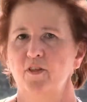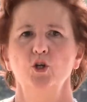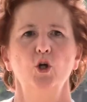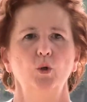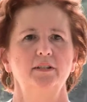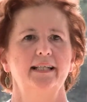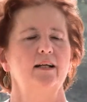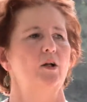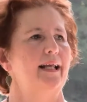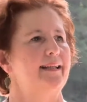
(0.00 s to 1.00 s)
the New
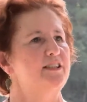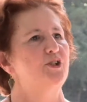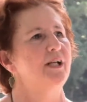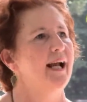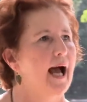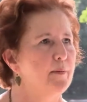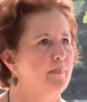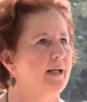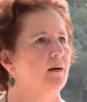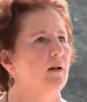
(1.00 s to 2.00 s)
Deal and the
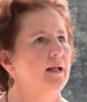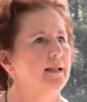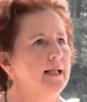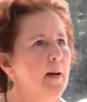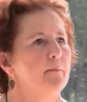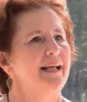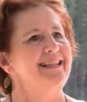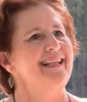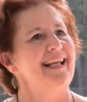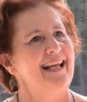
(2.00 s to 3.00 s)
GI Bill
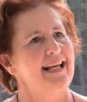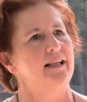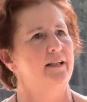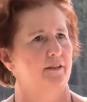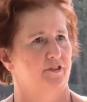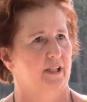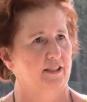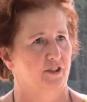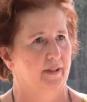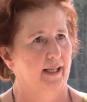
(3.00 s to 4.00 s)
meant the end of
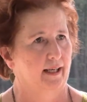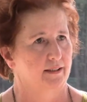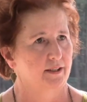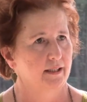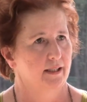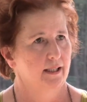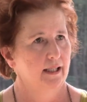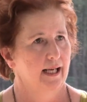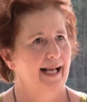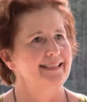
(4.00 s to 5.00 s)
such things
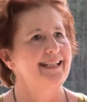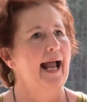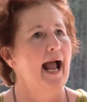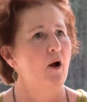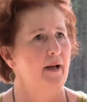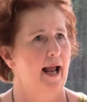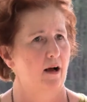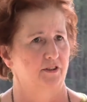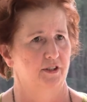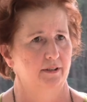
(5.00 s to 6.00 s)
as the
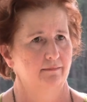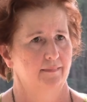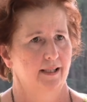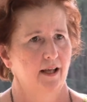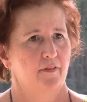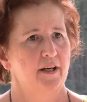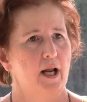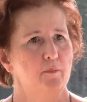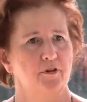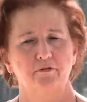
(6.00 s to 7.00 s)
outhouse, the
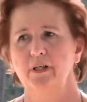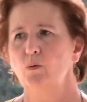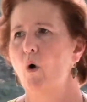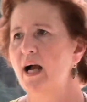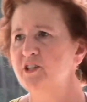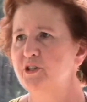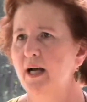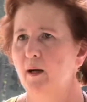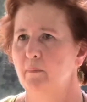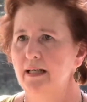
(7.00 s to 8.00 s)
number 3
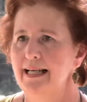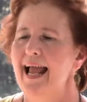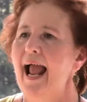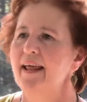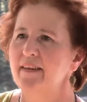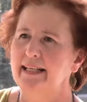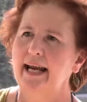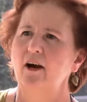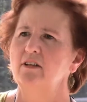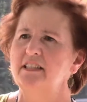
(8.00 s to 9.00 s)
washtub, and the
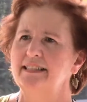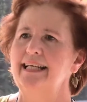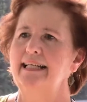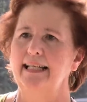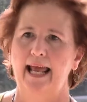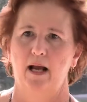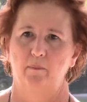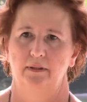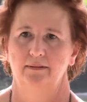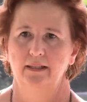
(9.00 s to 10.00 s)
kerosene
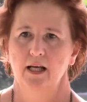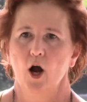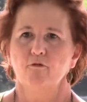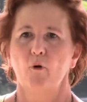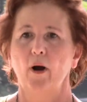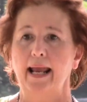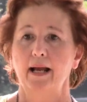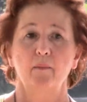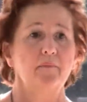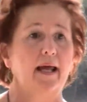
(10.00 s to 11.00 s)
lamp. For
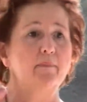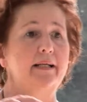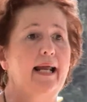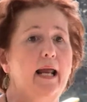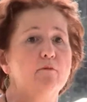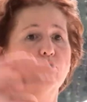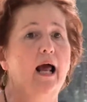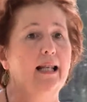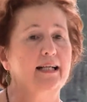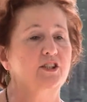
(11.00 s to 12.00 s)
him, they became
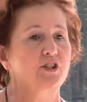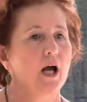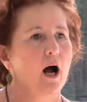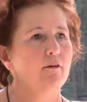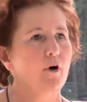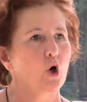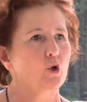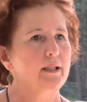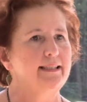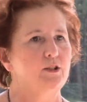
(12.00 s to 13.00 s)
relics of
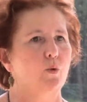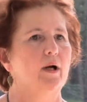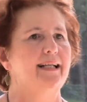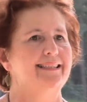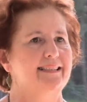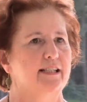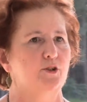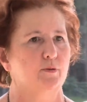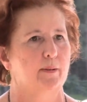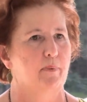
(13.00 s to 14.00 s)
early 20th
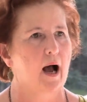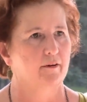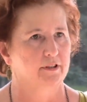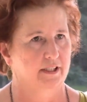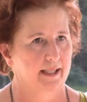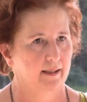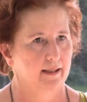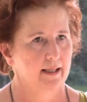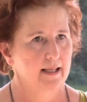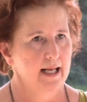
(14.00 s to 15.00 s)
century poverty.